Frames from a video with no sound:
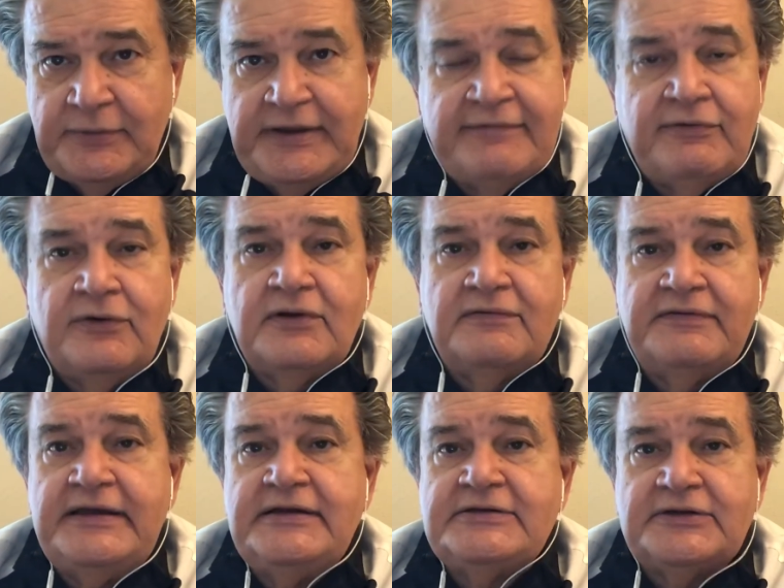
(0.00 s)
We have all of
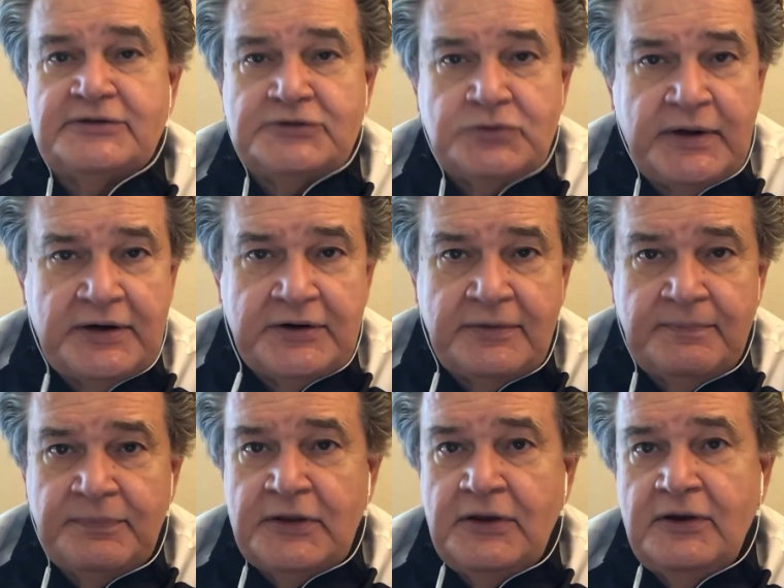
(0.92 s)
these on Twitter,
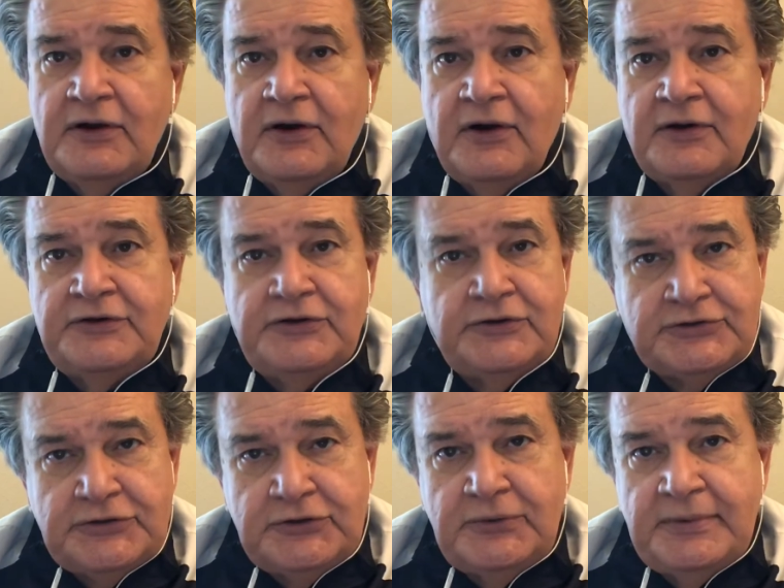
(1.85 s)
on
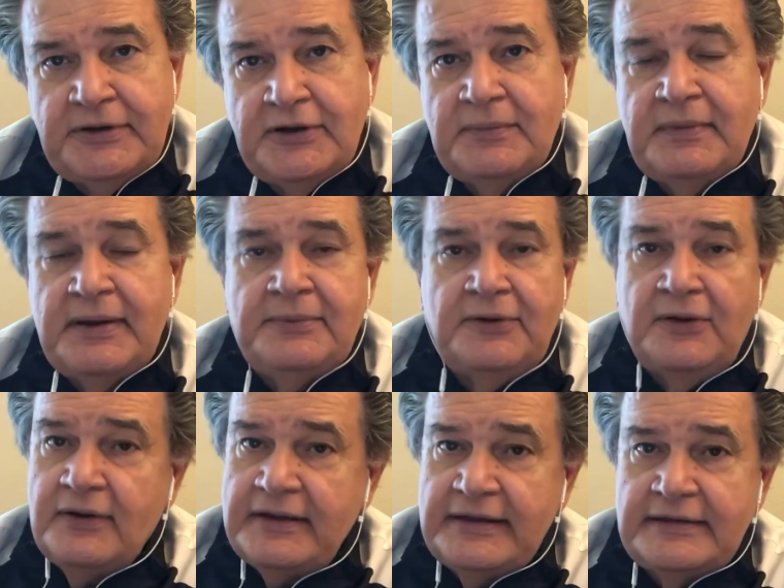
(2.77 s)
YouTube, and on my
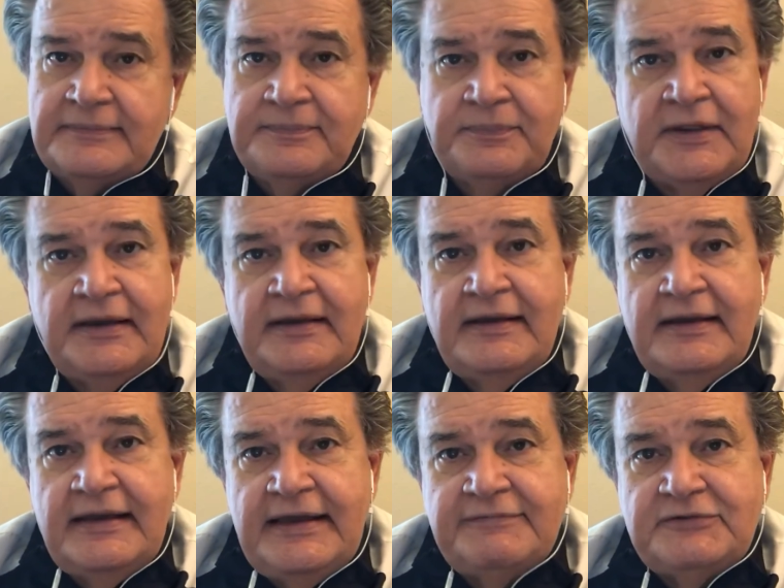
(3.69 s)
blog. And
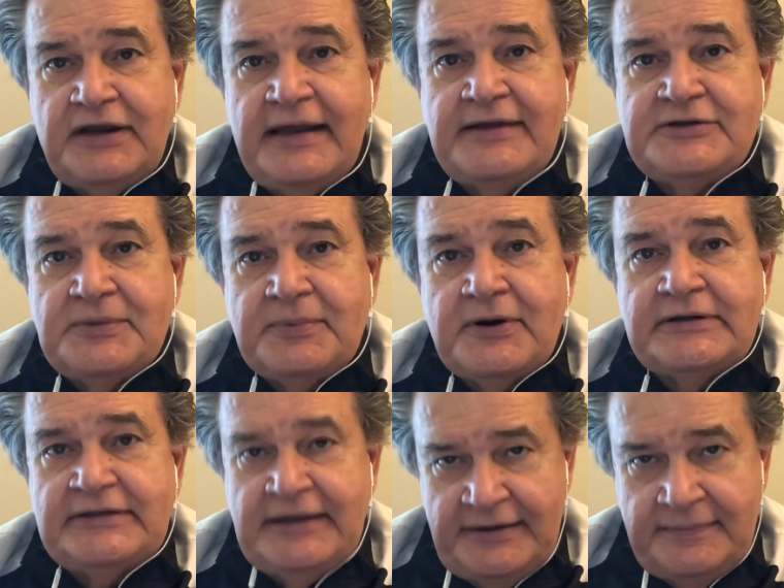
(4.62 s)
if today is your
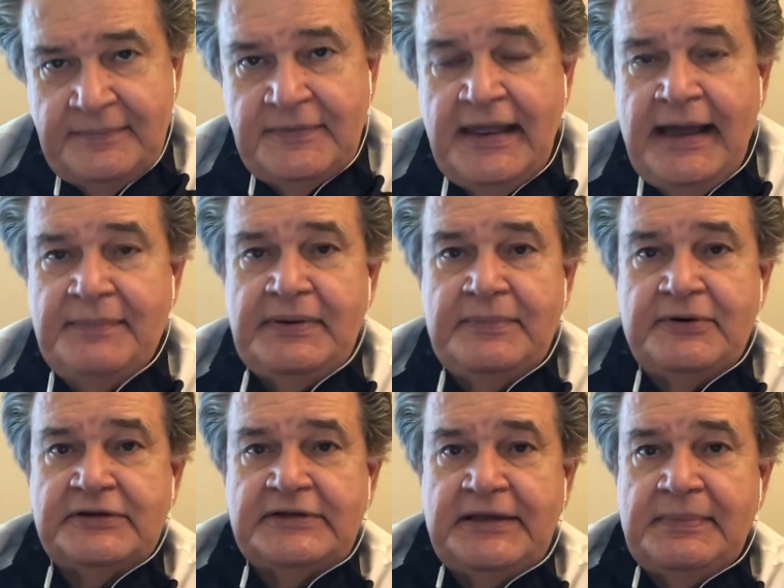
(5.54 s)
birthday, happy
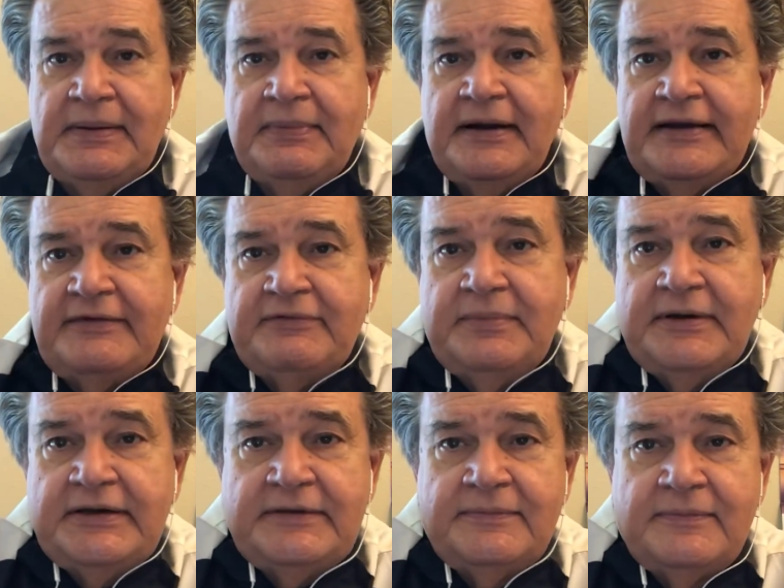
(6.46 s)
birthday. Bye-bye, everybody.